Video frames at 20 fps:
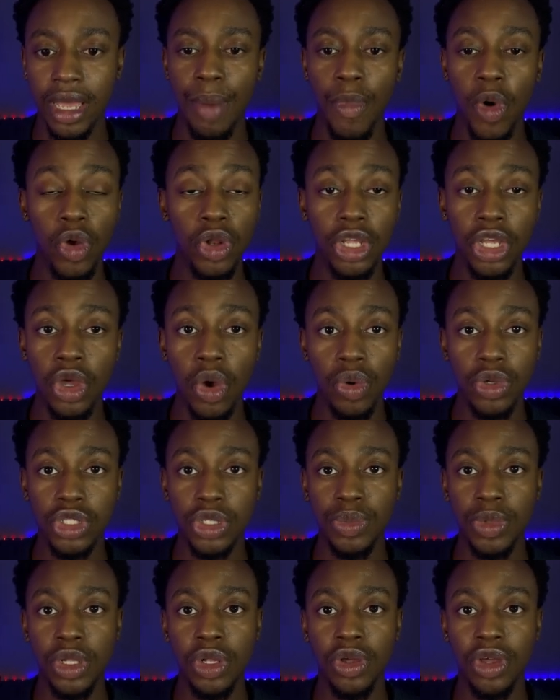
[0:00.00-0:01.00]
I'm only going
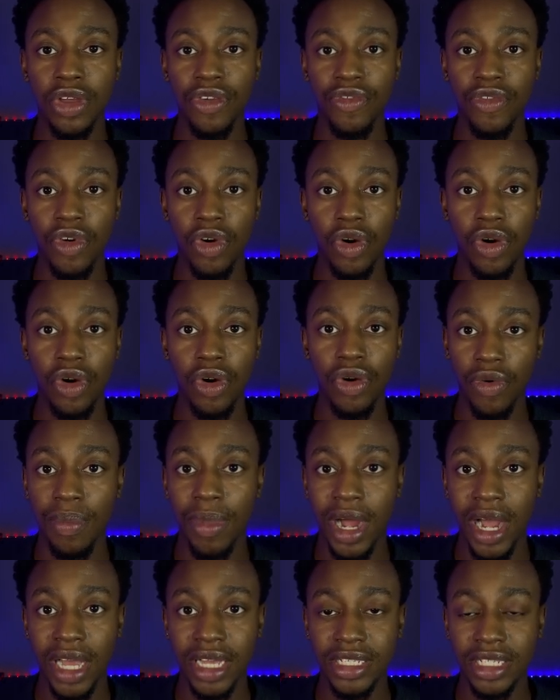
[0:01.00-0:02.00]
to be looking for
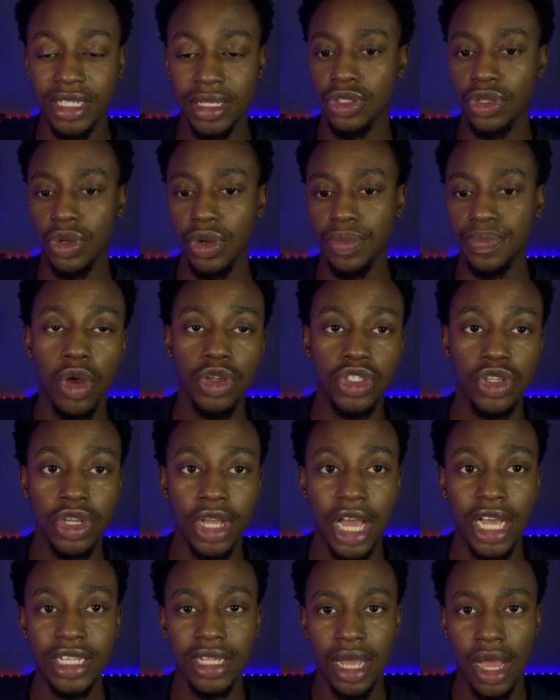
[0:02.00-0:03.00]
buys. So also,
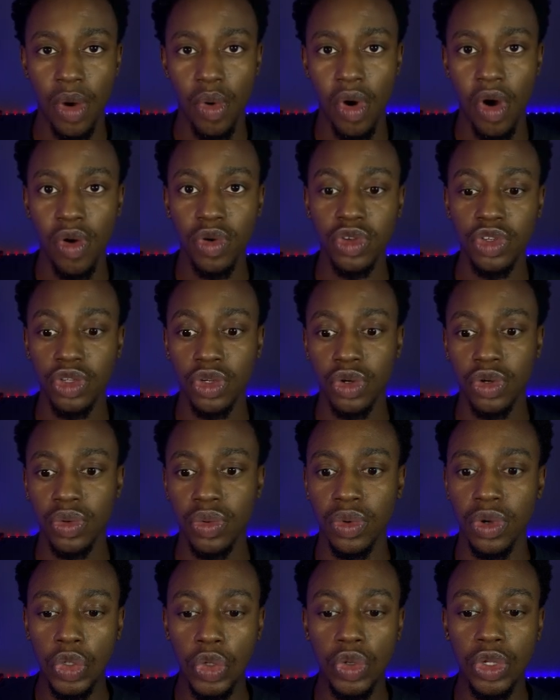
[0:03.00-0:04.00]
guys, I will also
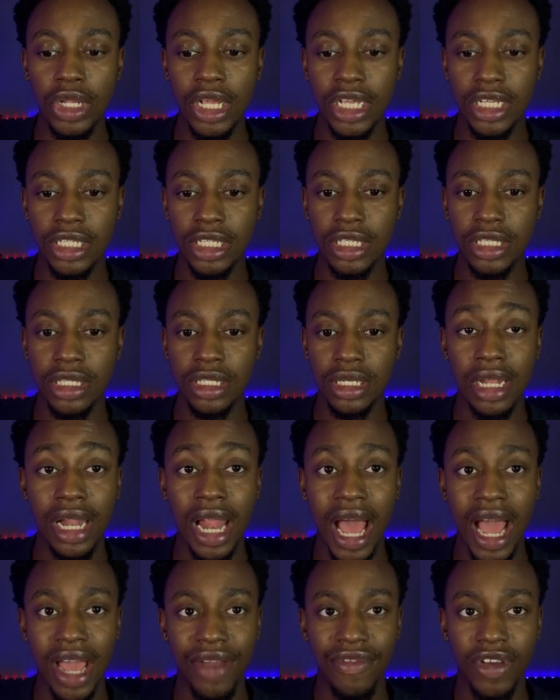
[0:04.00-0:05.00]
do this
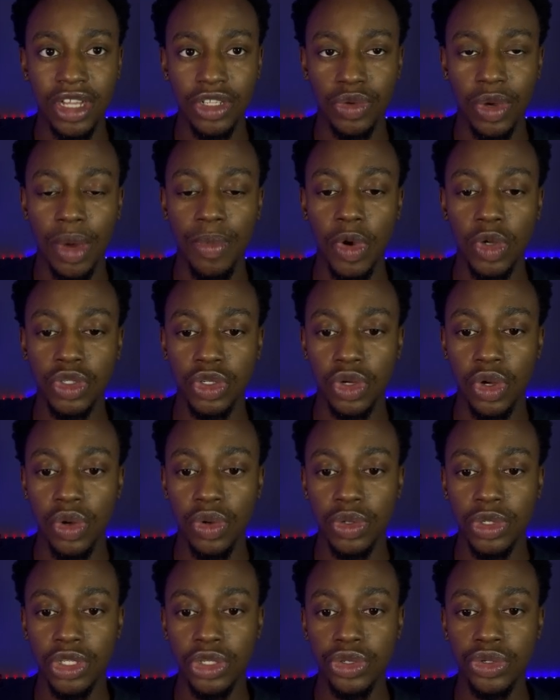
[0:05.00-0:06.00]
live as well. I'm also
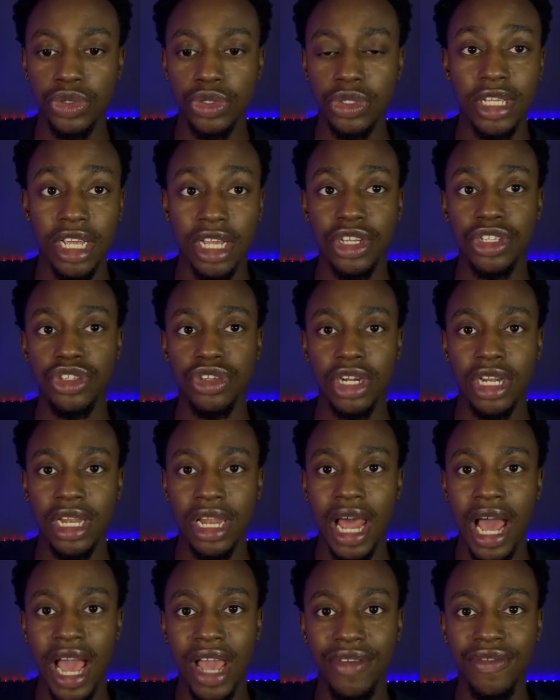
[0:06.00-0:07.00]
going to take a trade
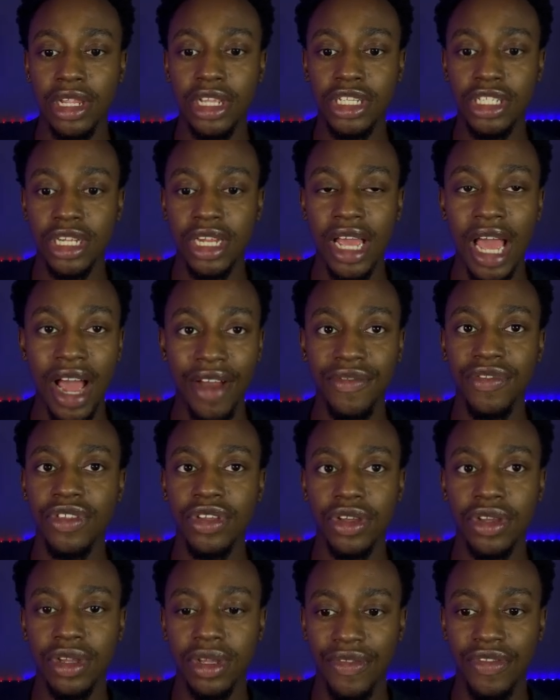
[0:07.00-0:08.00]
live literally
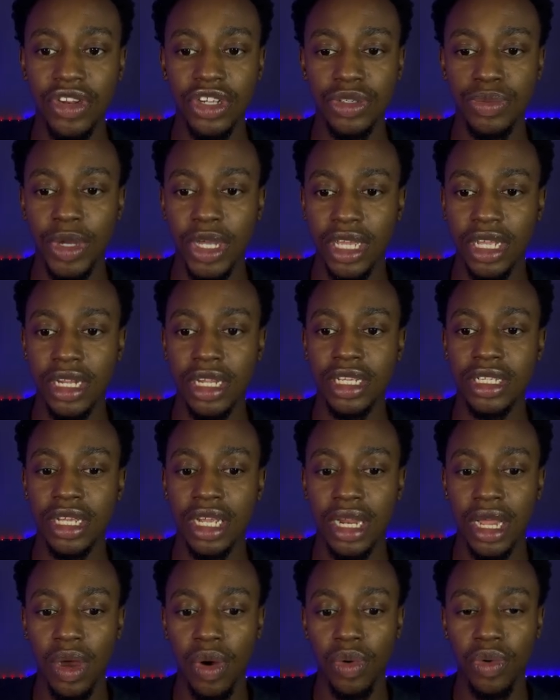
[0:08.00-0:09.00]
after I finish making this,
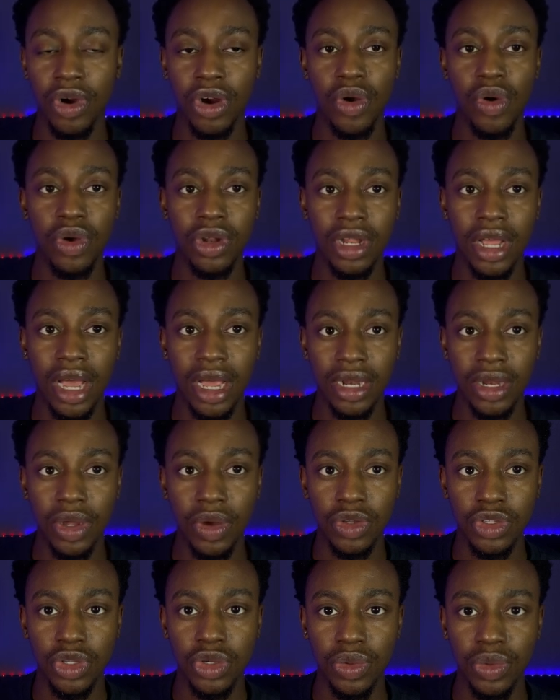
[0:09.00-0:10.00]
and I'll record that and
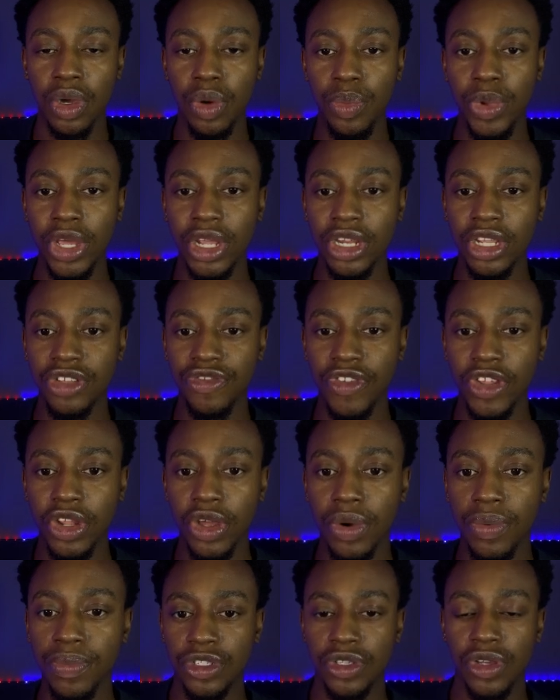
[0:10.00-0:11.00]
also will be in this
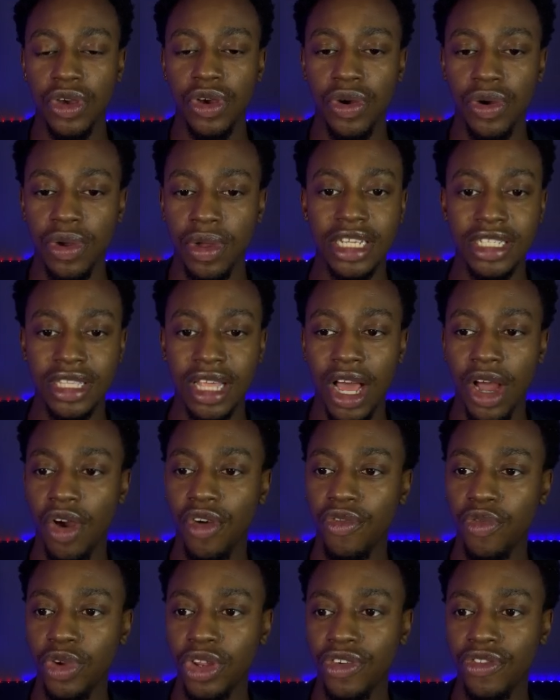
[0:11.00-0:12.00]
video. So I start
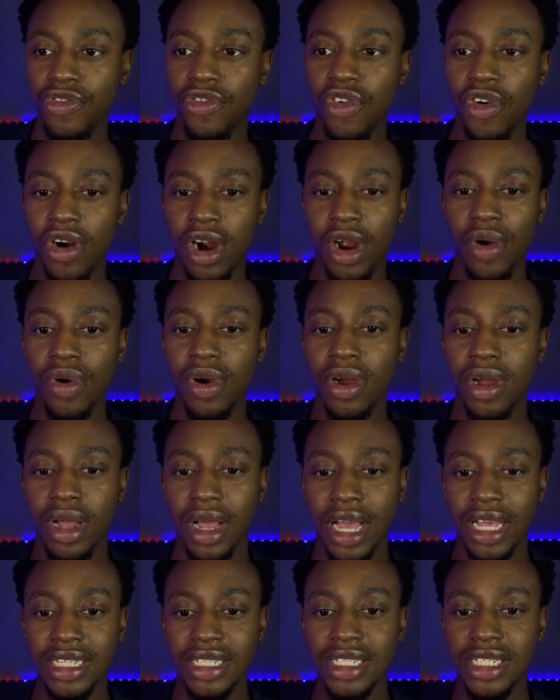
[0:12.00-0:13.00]
off with the 4-hour.
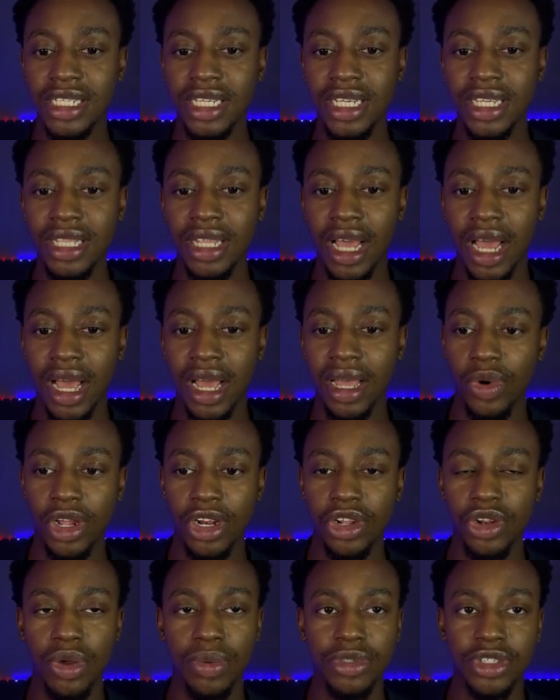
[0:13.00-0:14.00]
I see that we're in
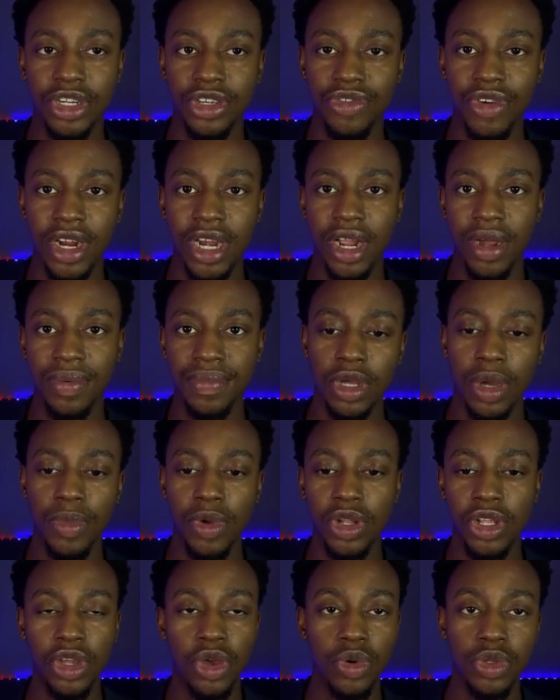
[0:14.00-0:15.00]
an uptrend right now, so I'm
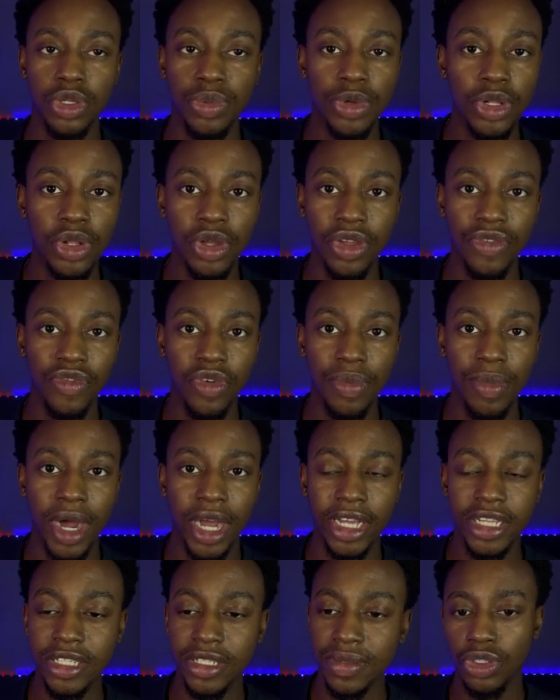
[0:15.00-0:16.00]
only going to be looking for
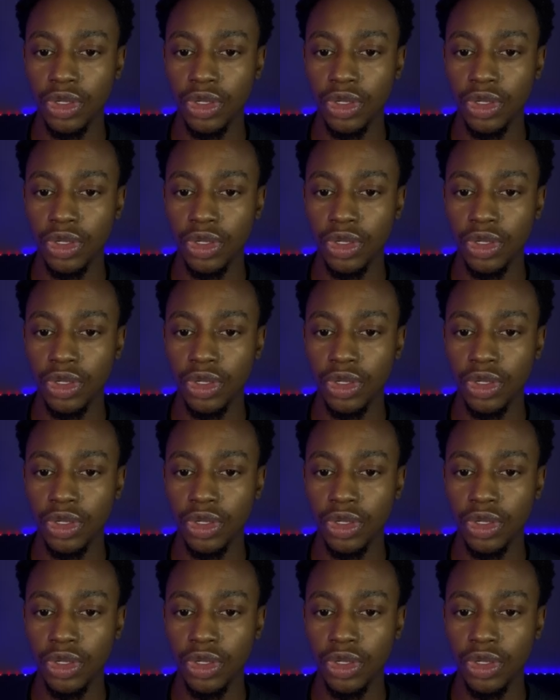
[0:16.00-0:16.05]
buys.